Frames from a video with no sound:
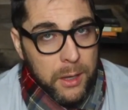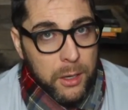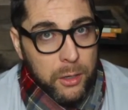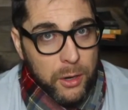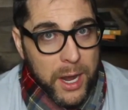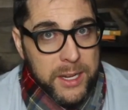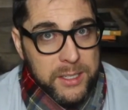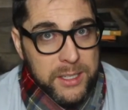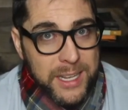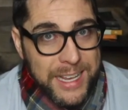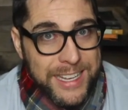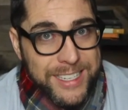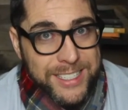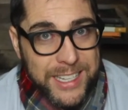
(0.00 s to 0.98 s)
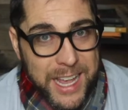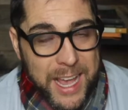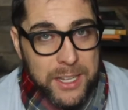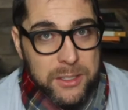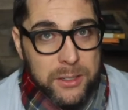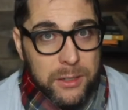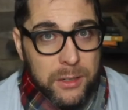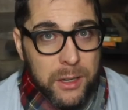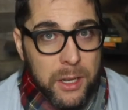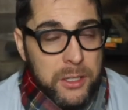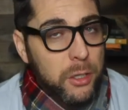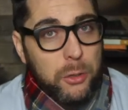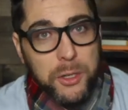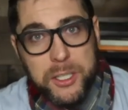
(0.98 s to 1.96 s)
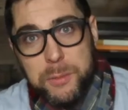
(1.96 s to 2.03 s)
Christ is the answer.
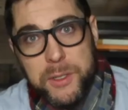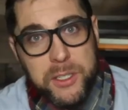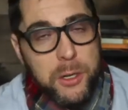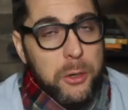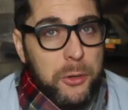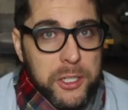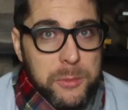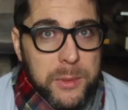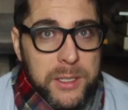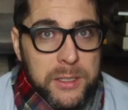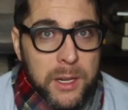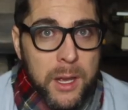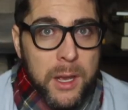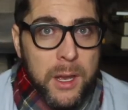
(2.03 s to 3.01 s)
So Christmas, no Christmas,